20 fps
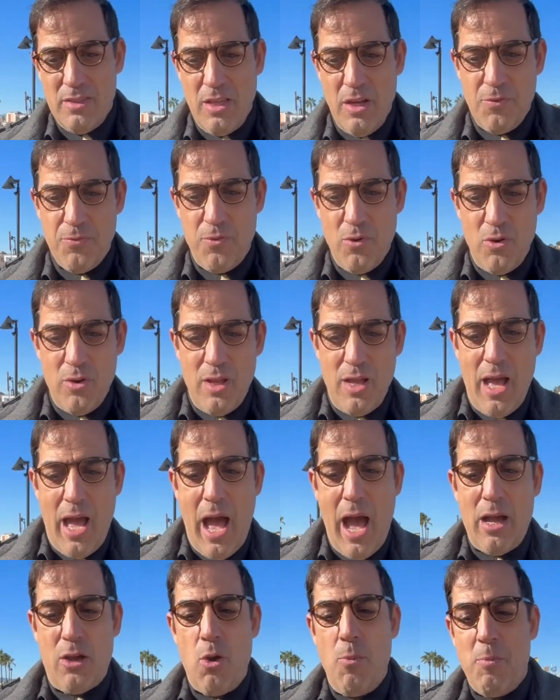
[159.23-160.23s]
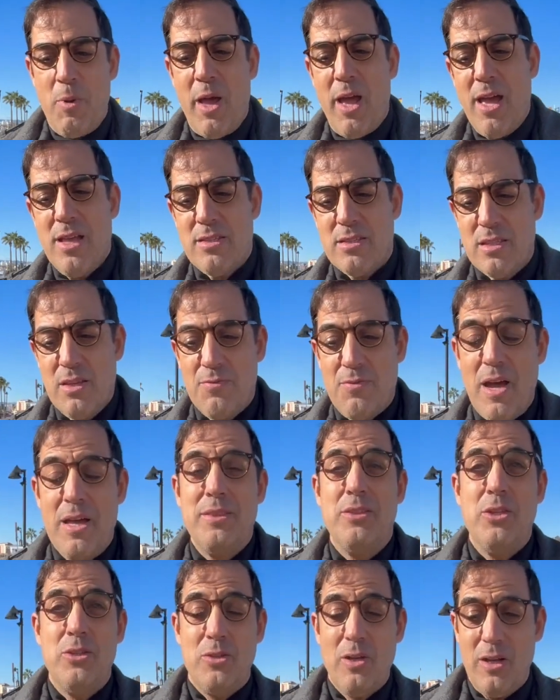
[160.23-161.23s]
Therefore, a comprehensive
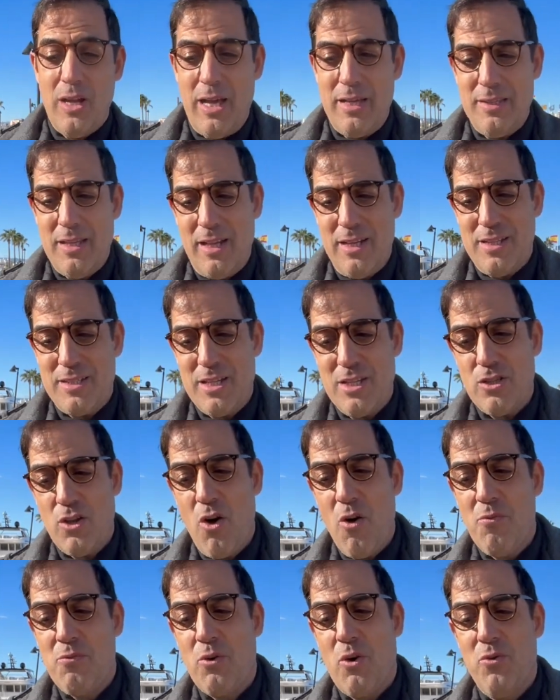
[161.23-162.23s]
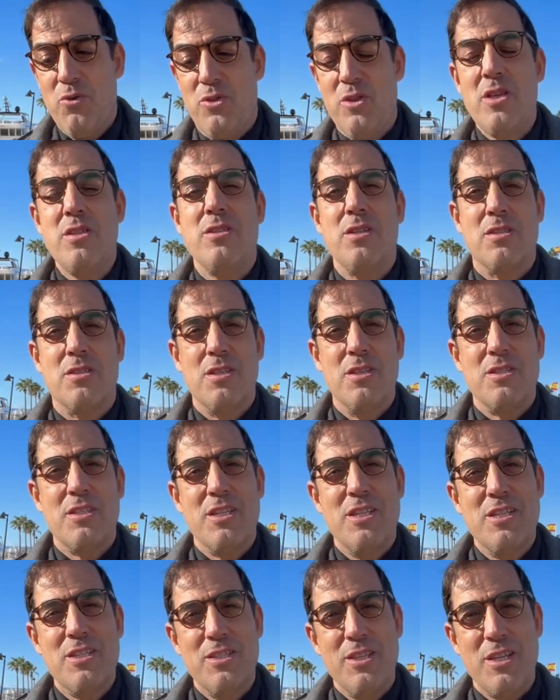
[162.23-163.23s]
and detailed analysis of
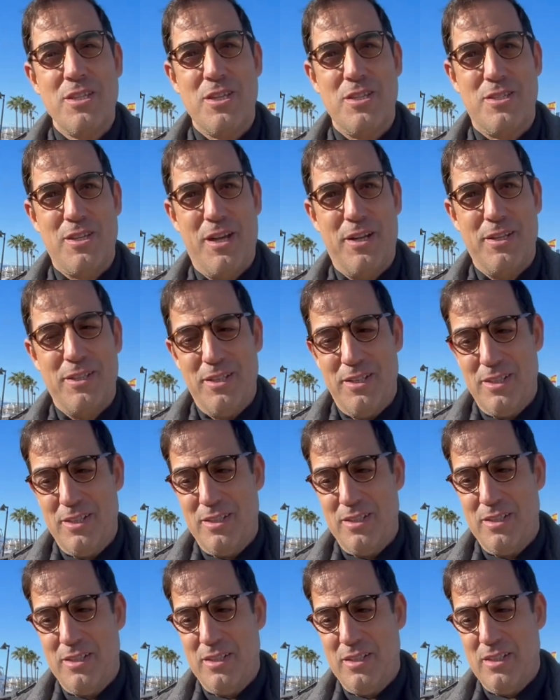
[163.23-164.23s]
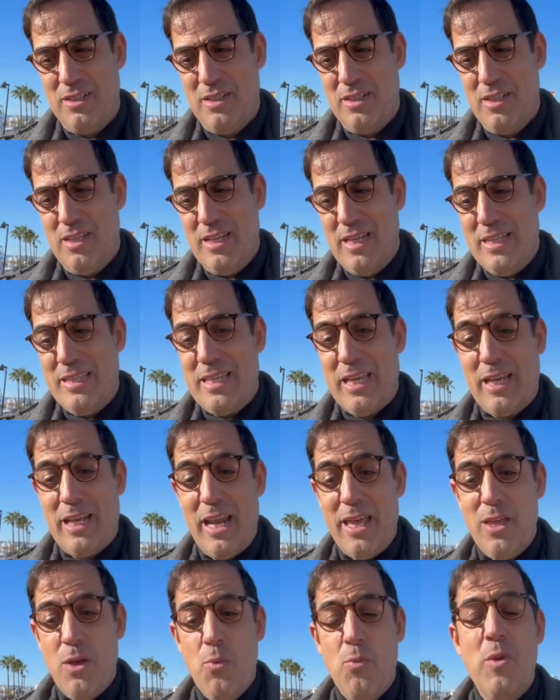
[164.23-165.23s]
contingencies is necessary. The
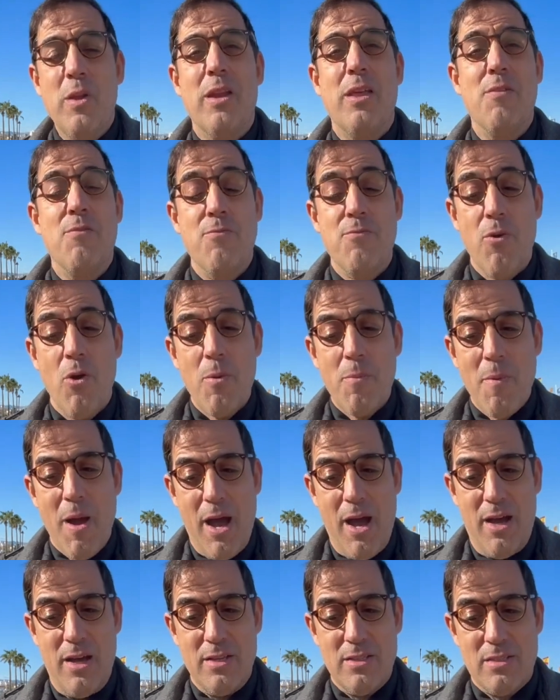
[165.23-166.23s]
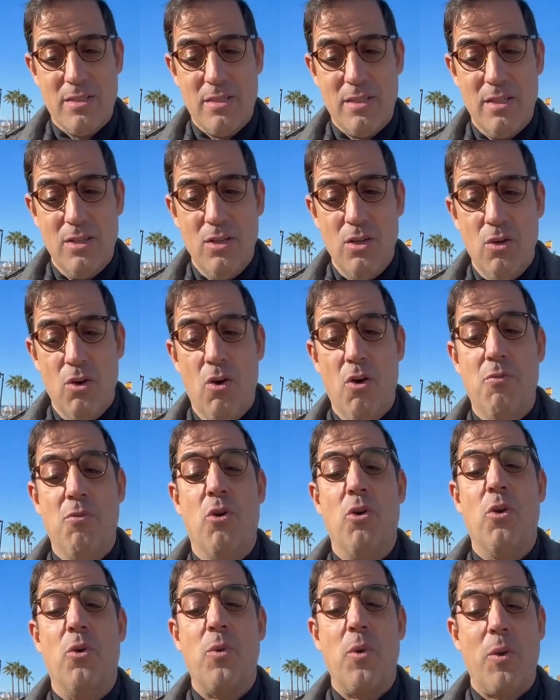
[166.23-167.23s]
client will inform us of
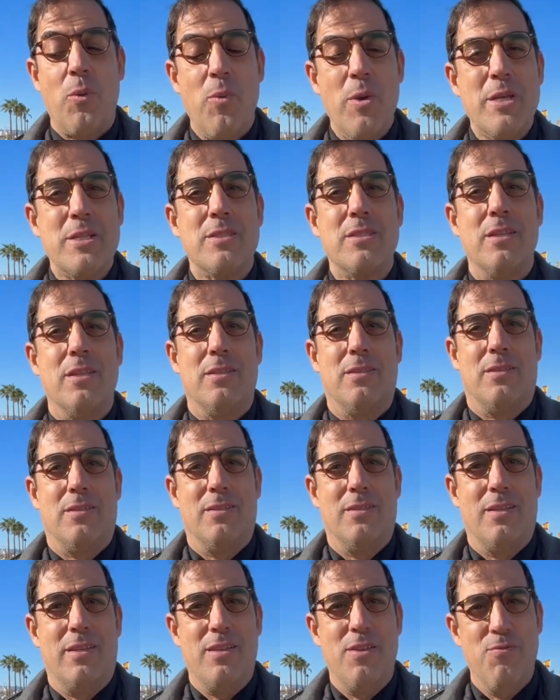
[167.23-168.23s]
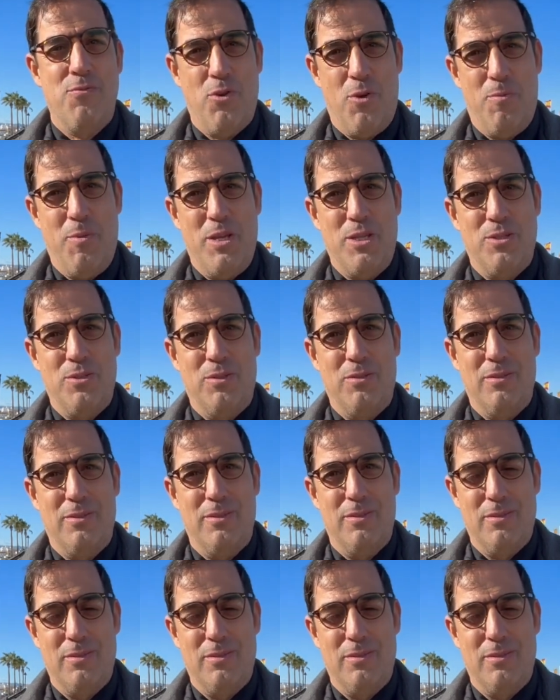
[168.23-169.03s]
all requested information.